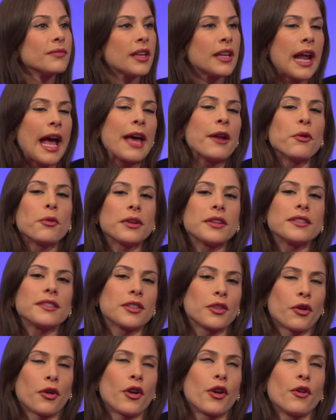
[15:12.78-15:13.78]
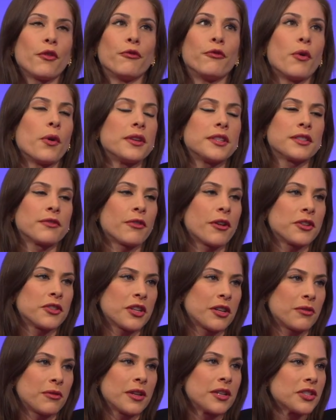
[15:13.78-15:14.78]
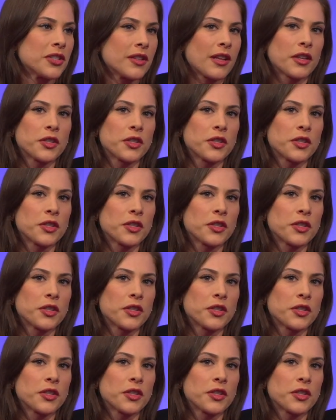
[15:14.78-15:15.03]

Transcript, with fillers: And I don't consider her a voice of our generation,